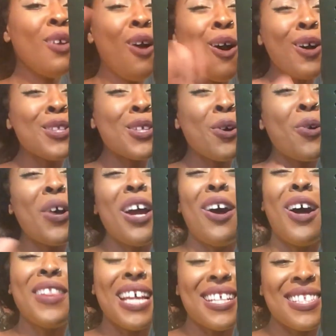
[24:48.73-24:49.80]
Also
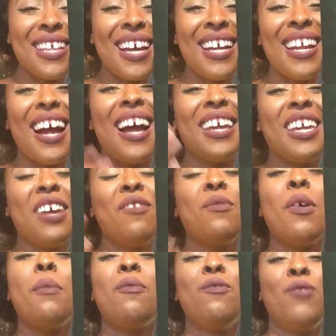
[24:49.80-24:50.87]
on that site, I give
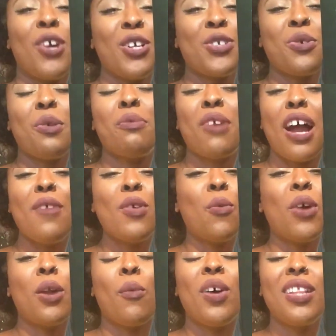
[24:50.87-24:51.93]
virtual private
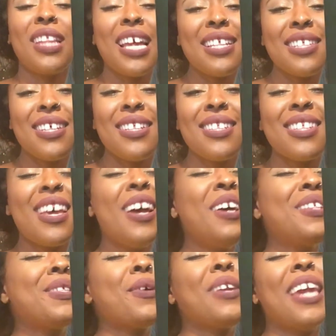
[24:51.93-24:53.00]
one-on-one lessons.
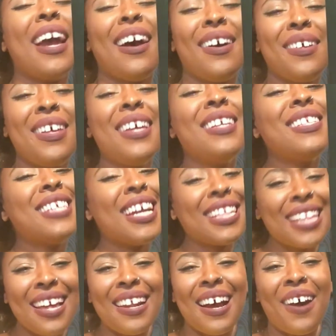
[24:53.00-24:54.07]
So yeah, check
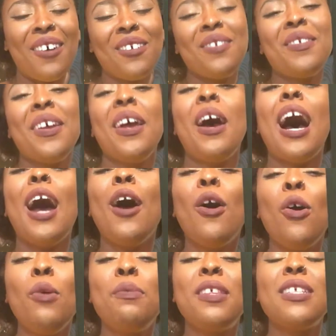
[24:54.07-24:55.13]
that out. I
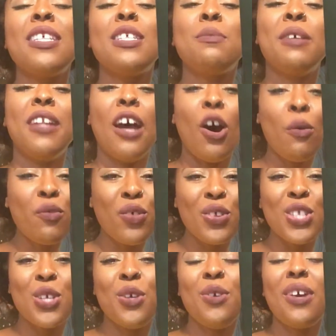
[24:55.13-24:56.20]
hope this has been helpful
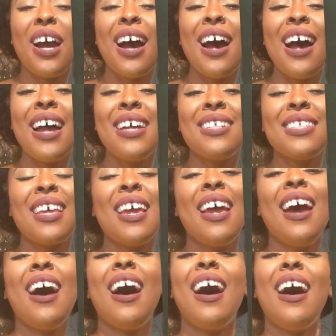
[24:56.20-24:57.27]
to you guys.
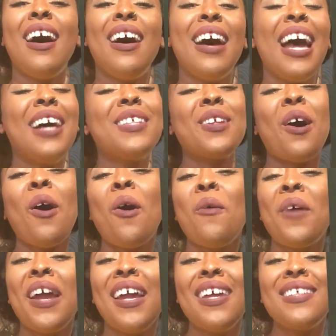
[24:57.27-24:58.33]
As
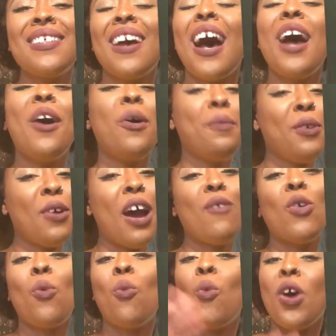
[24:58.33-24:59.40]
always, I hope you
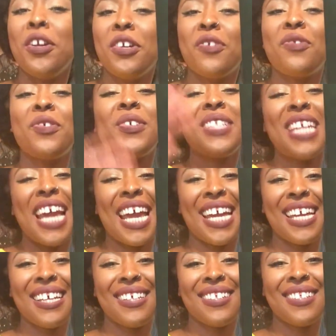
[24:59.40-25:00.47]
have a wonderful day.